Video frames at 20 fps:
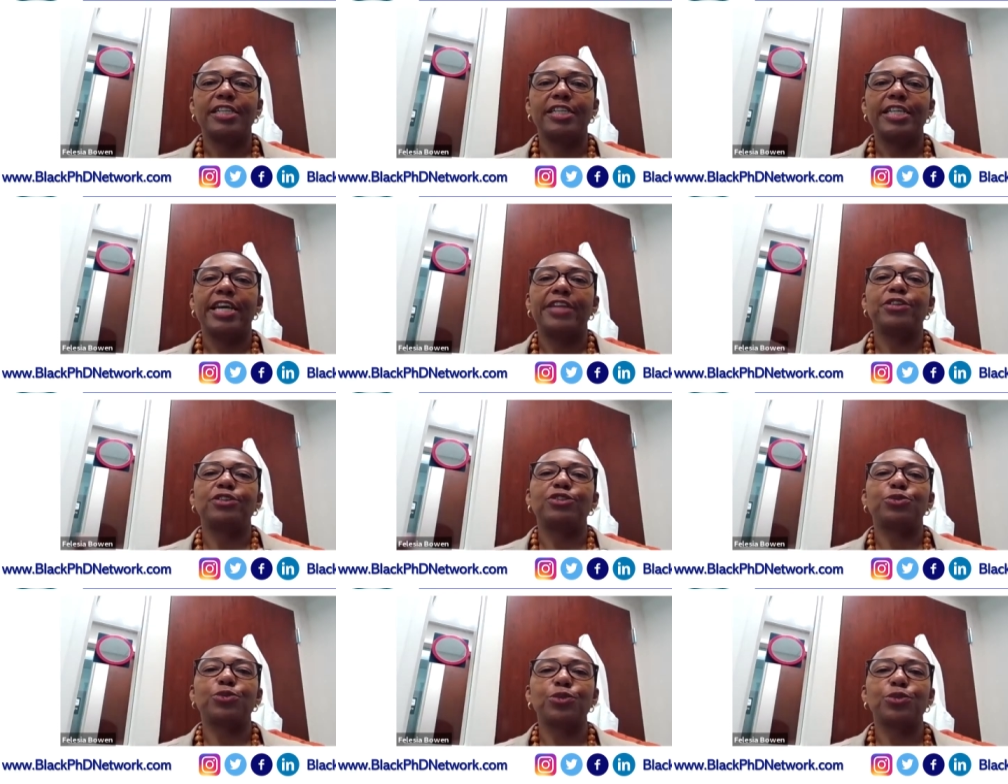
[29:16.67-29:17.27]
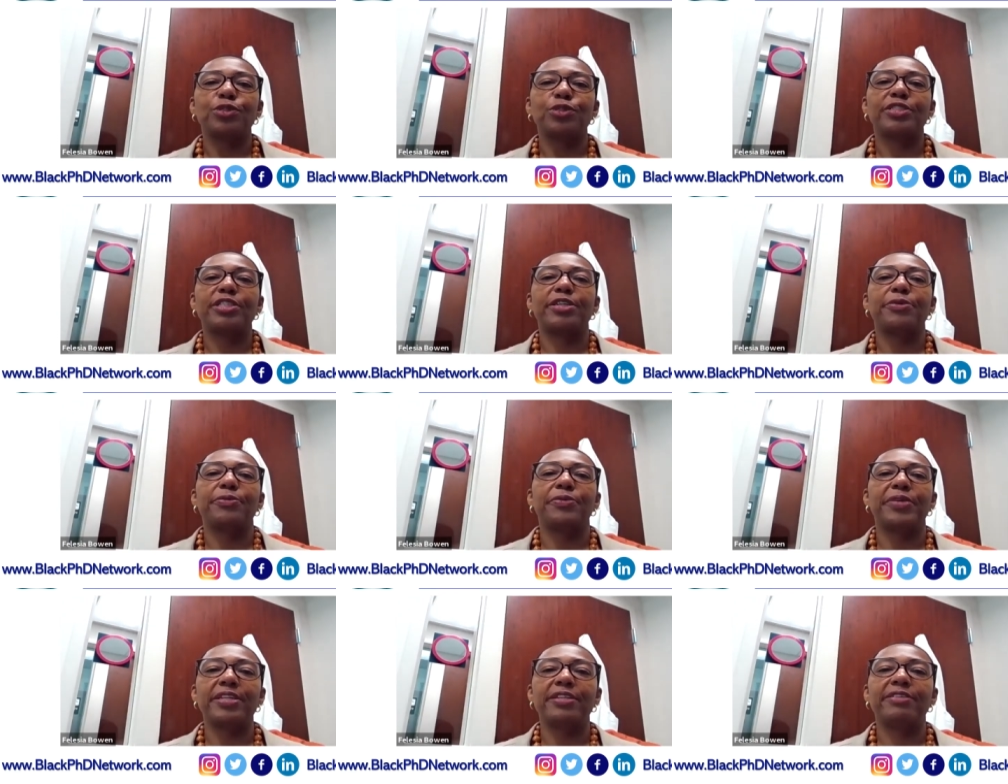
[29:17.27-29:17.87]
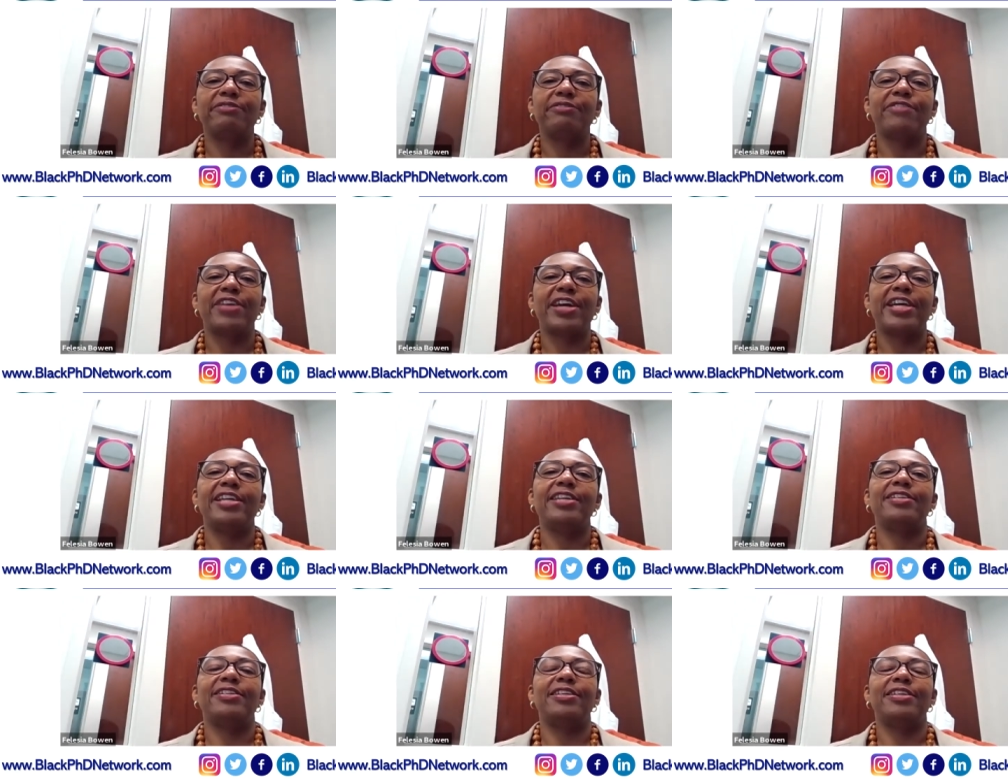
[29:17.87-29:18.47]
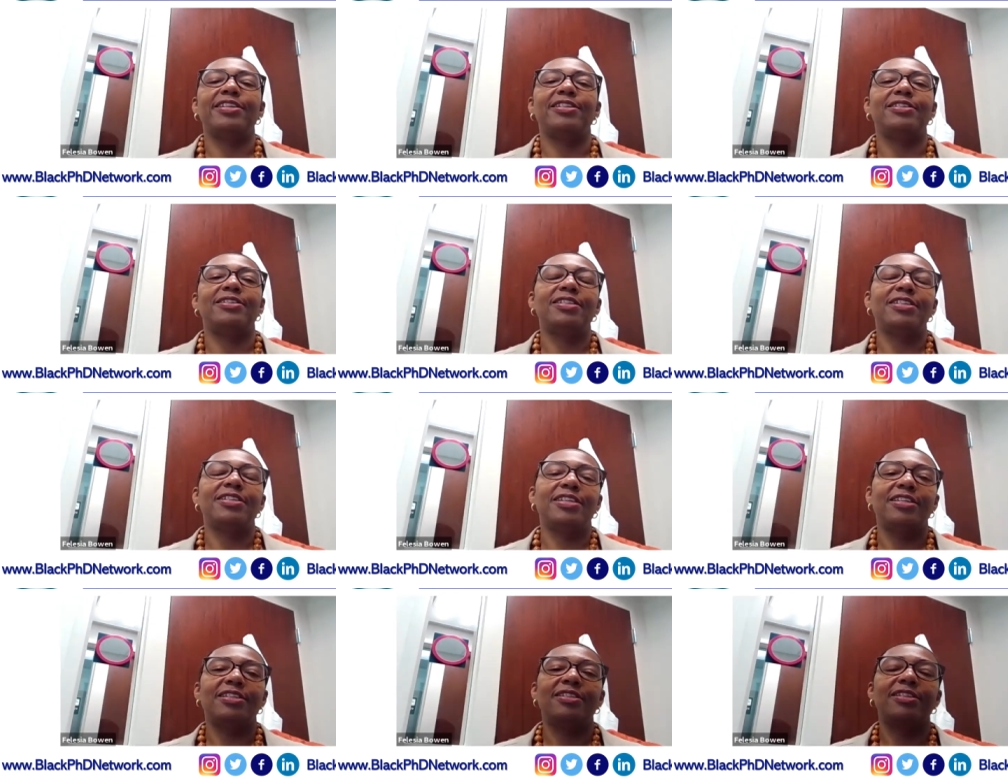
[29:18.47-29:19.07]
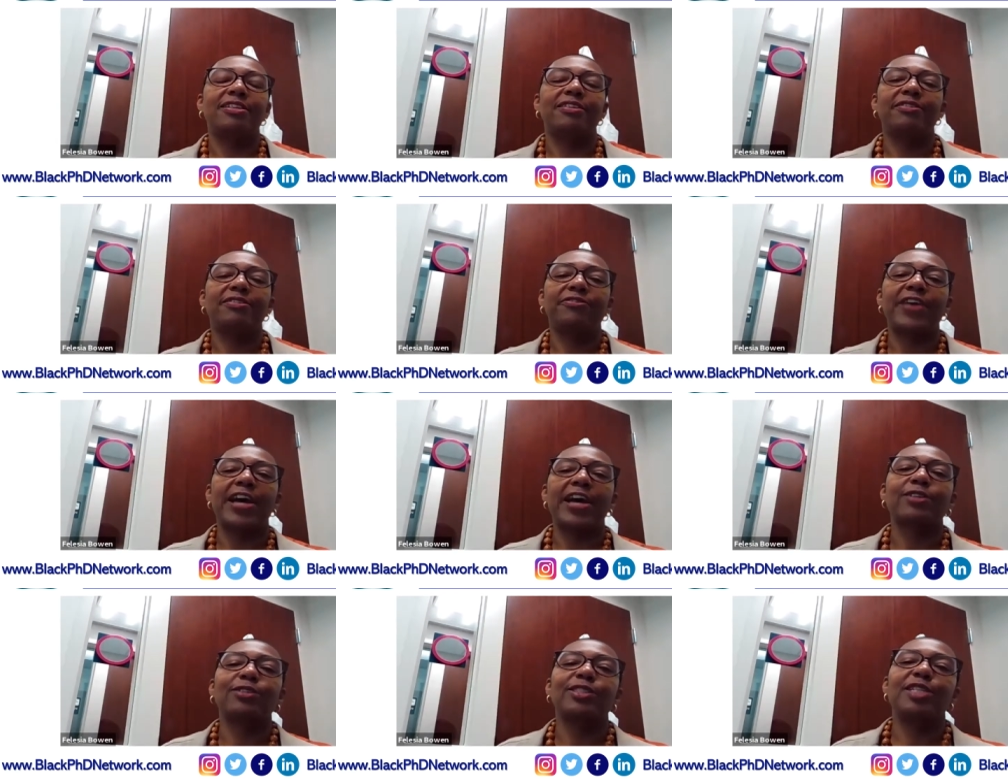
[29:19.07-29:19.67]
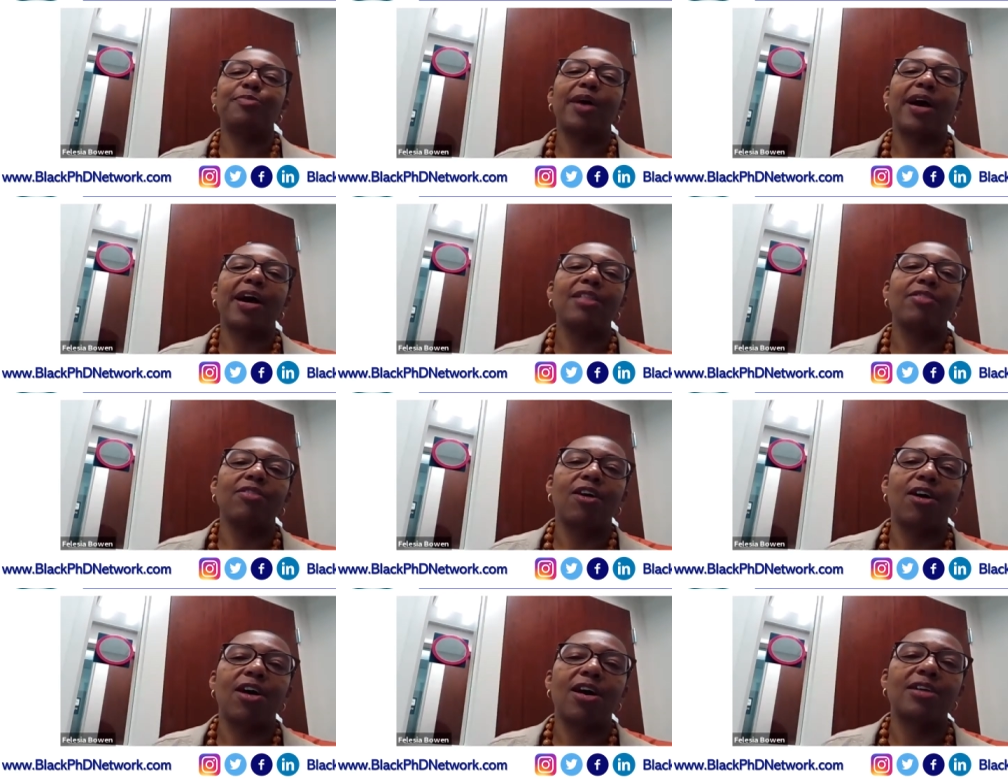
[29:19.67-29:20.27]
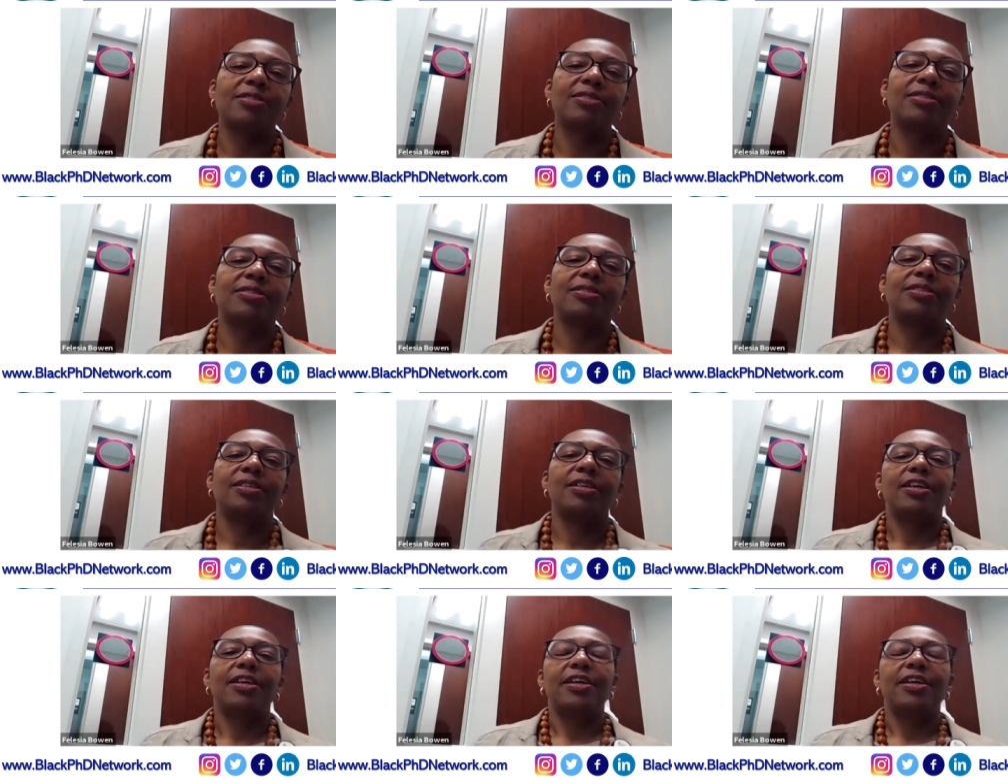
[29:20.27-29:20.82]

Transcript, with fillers: Yeah, there's rules that are written, right, in, in the faculty bylaws